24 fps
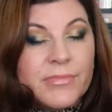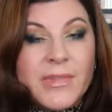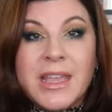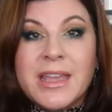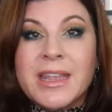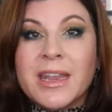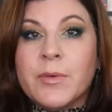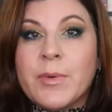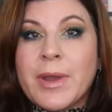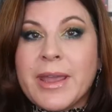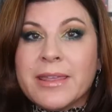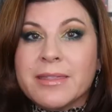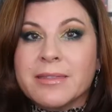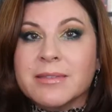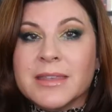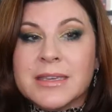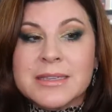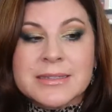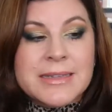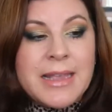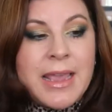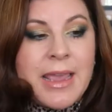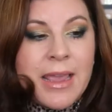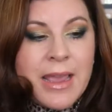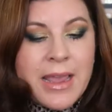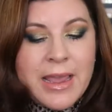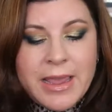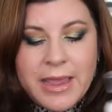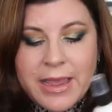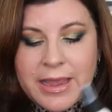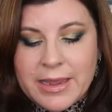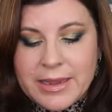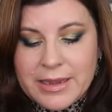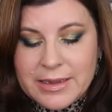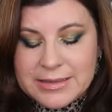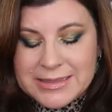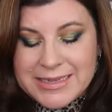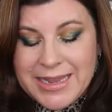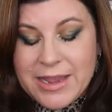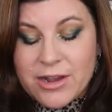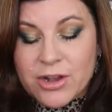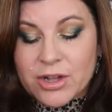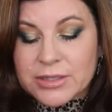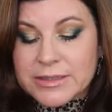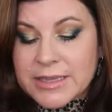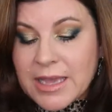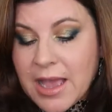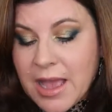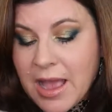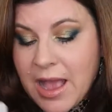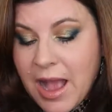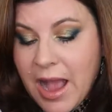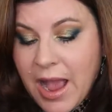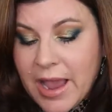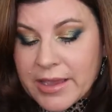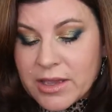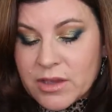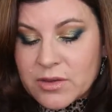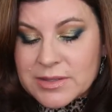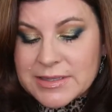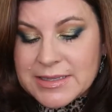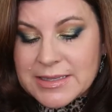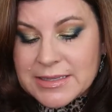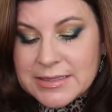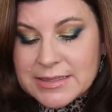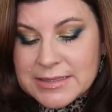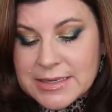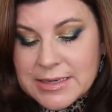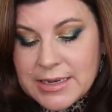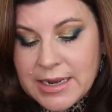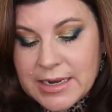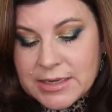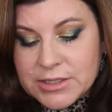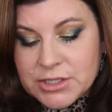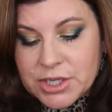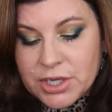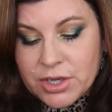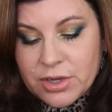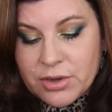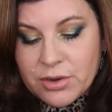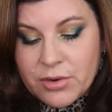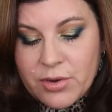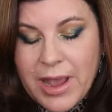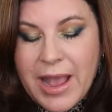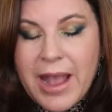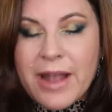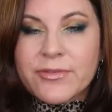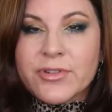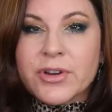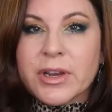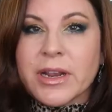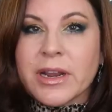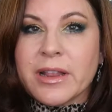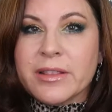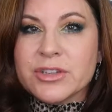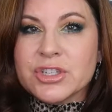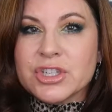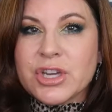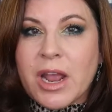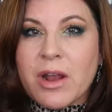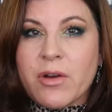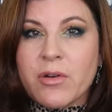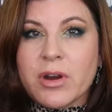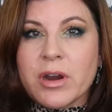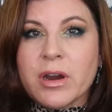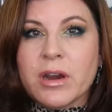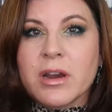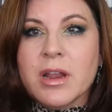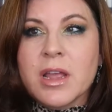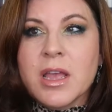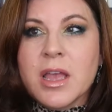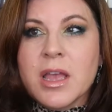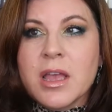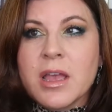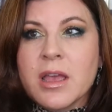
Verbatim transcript: Anyway, this AIA Tangled, I used this today too. After I got out of the shower,